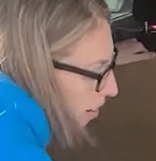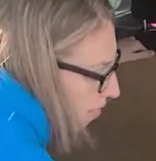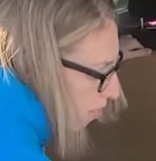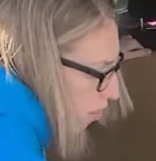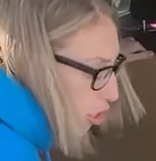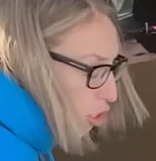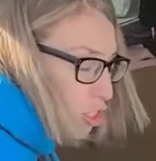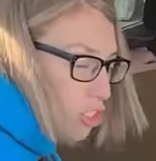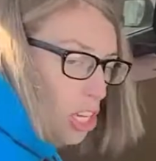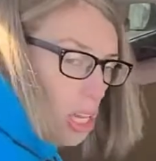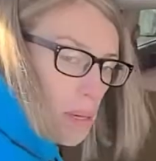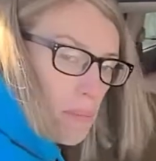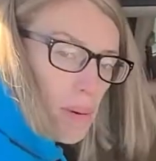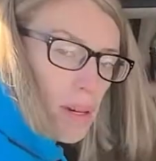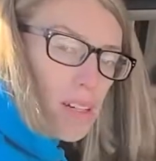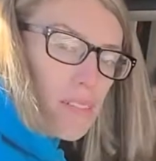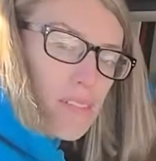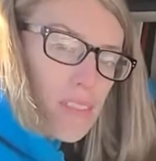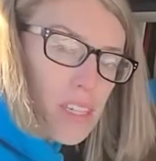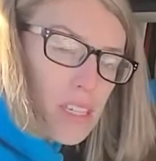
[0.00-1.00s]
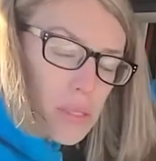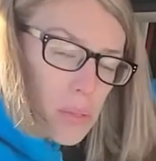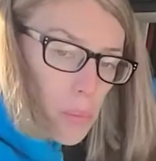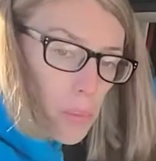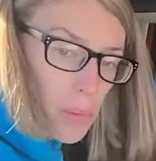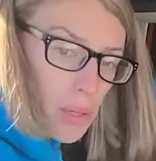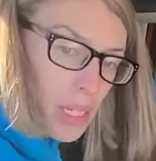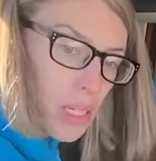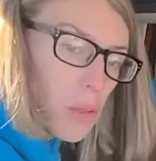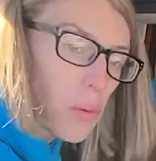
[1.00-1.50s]
of the shape of this
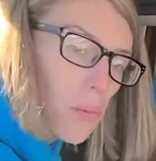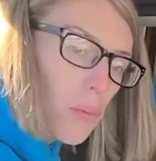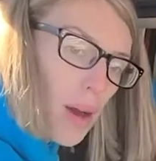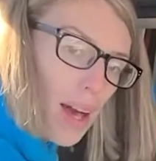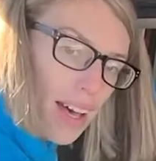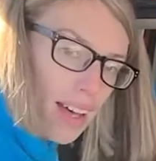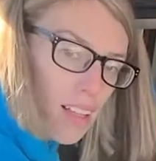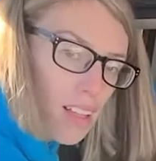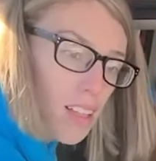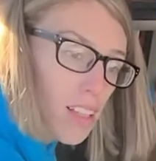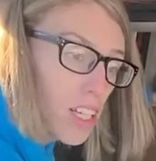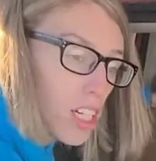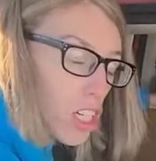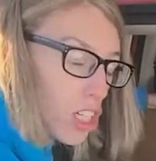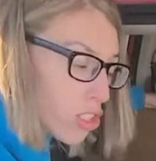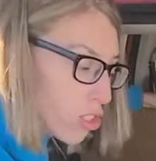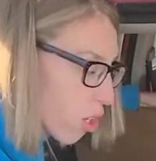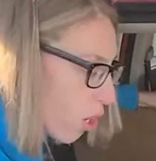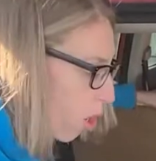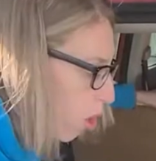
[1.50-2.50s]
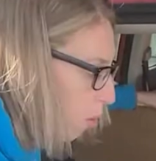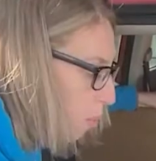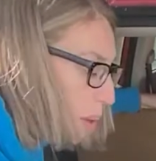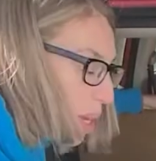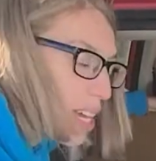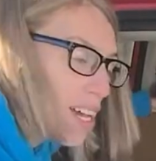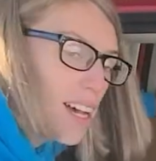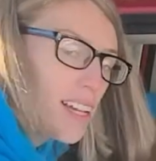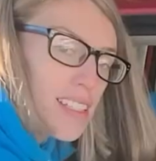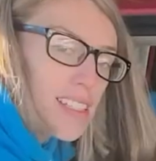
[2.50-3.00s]
wheel well. So
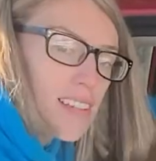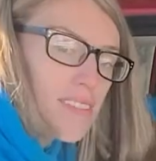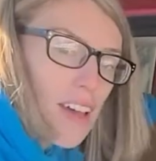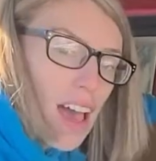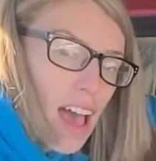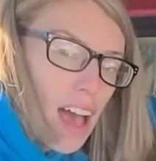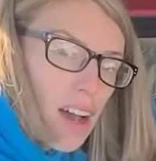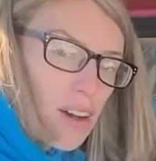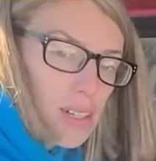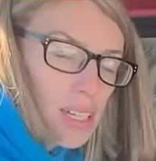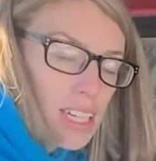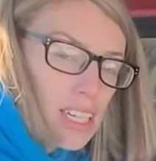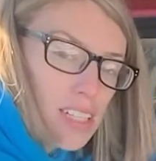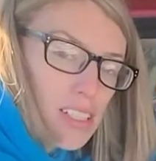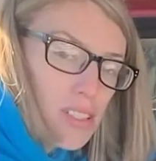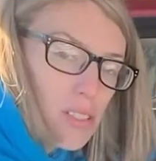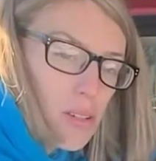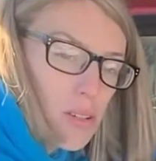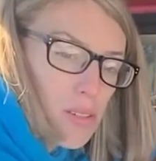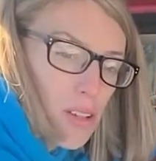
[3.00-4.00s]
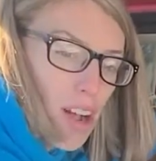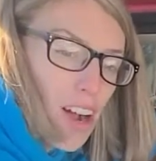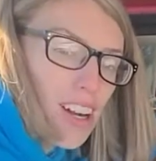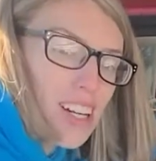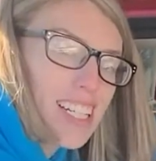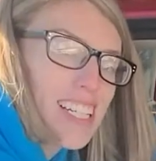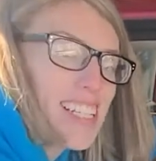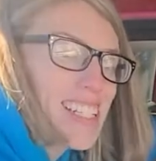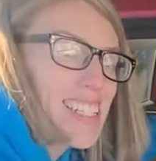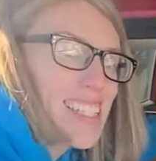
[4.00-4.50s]
because of how Kia Souls are
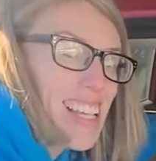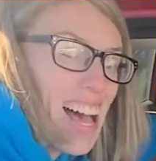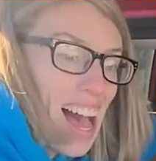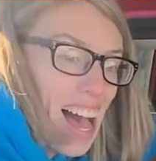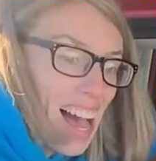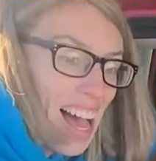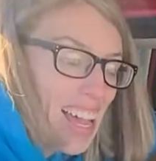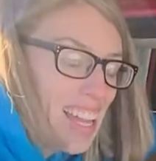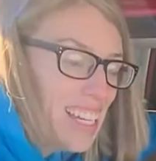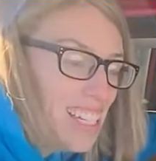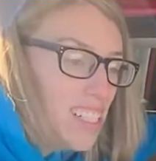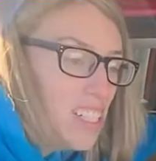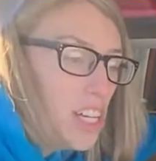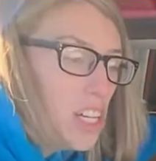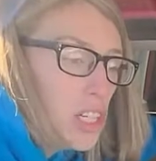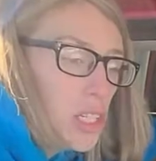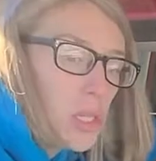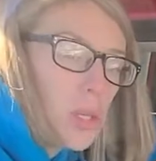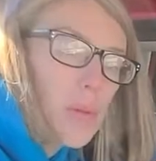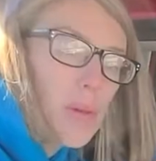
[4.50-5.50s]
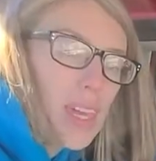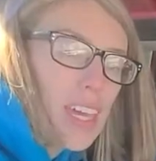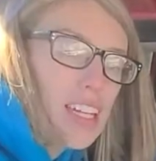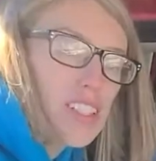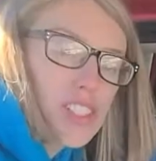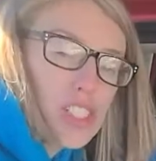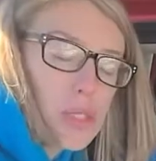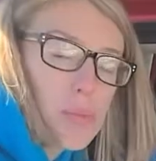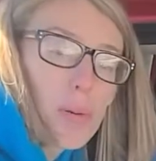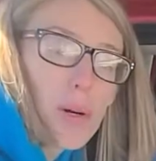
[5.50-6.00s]
designed, you can't
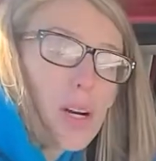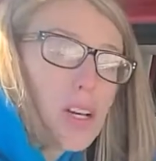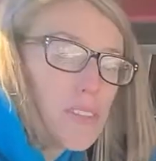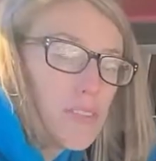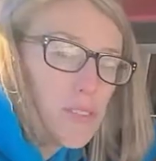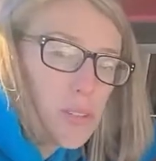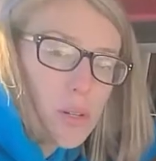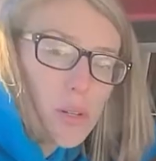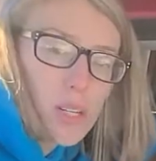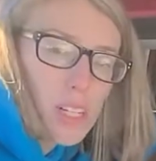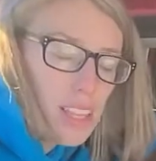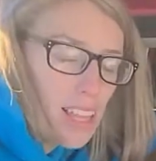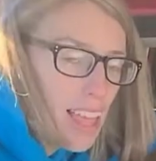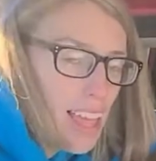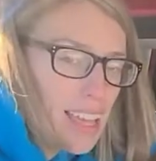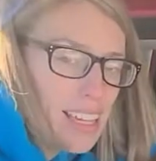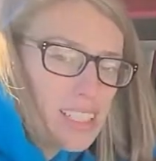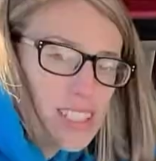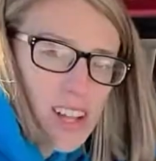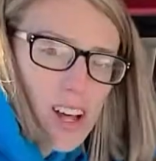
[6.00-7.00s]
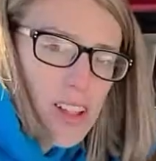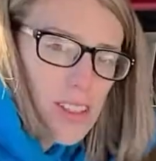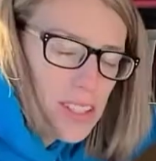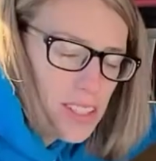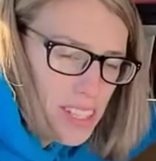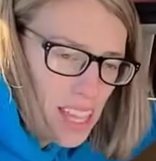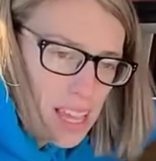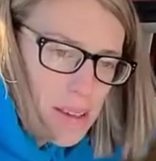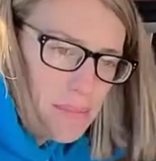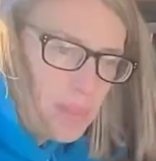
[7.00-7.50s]
just put four legs all the
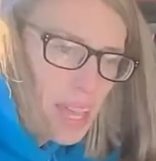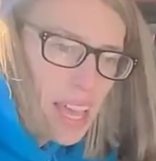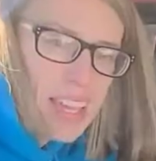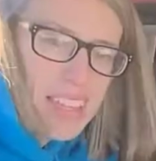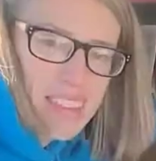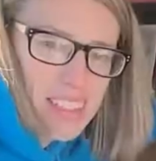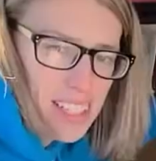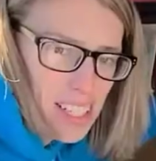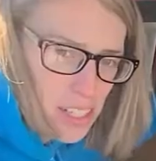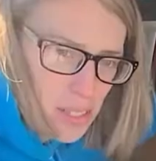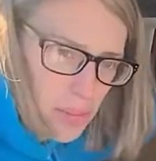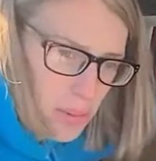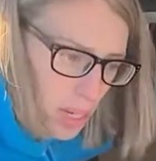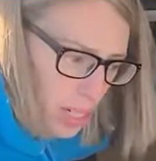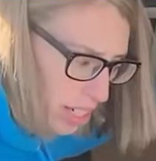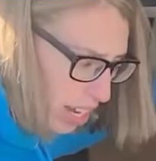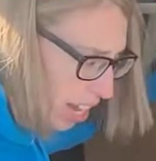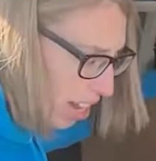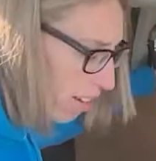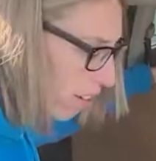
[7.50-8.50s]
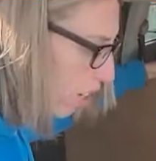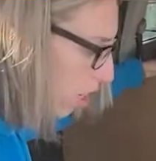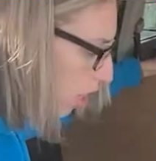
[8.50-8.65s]
same length. It doesn't work out.